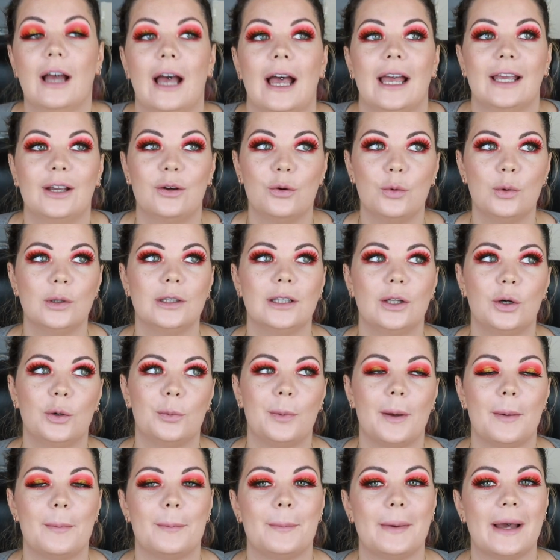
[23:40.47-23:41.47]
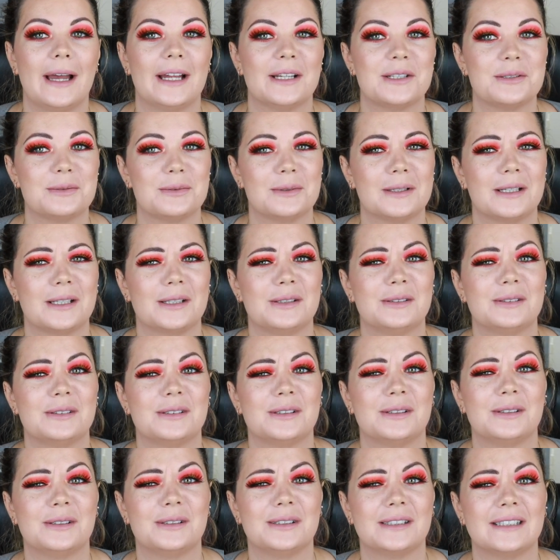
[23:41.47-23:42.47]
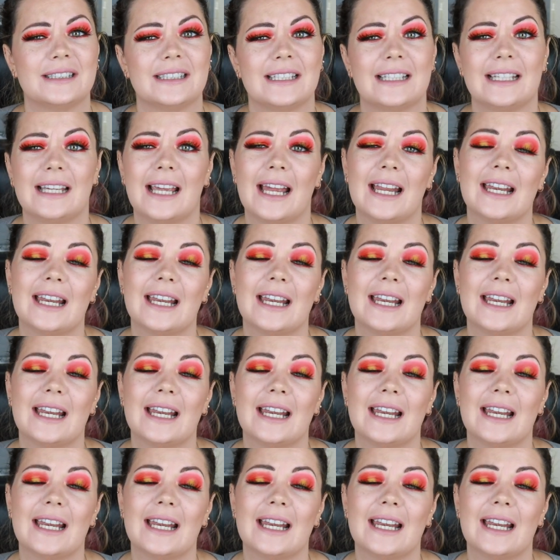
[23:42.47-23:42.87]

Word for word: I go a little bit mad when I go on holiday.